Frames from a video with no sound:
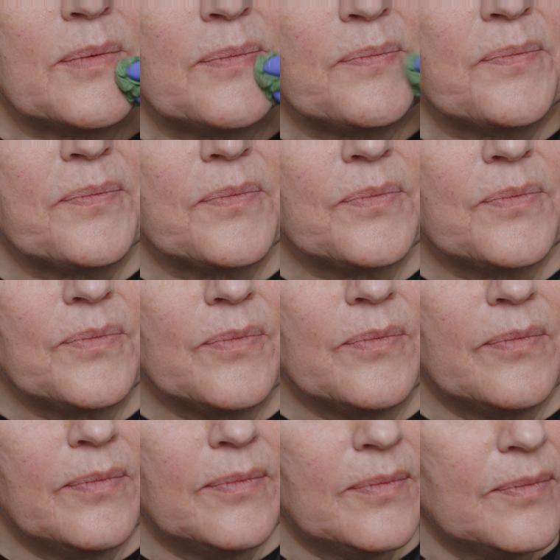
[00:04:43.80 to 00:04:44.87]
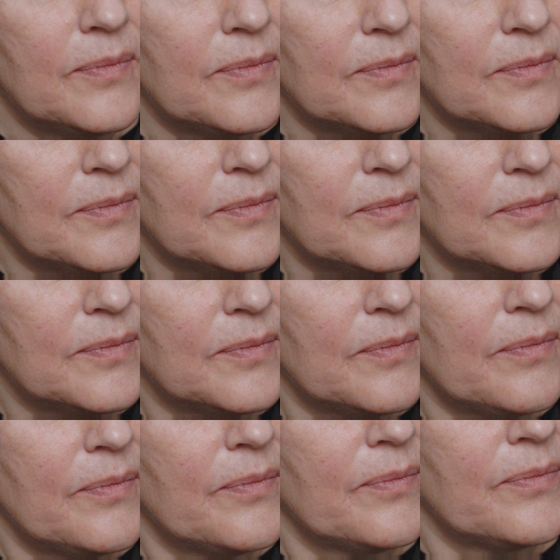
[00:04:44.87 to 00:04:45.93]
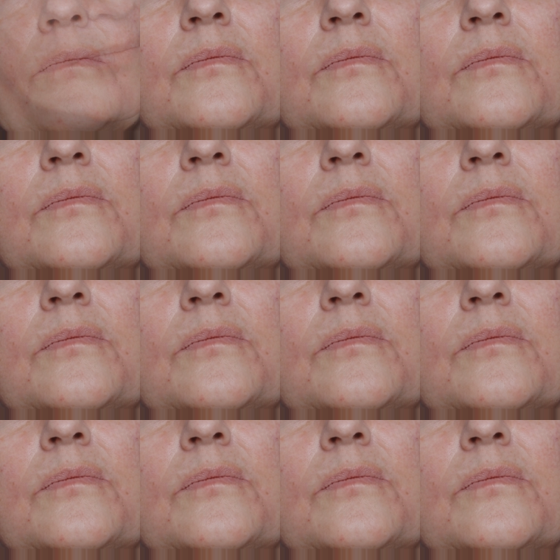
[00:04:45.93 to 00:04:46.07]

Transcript: No one is speaking in this clip.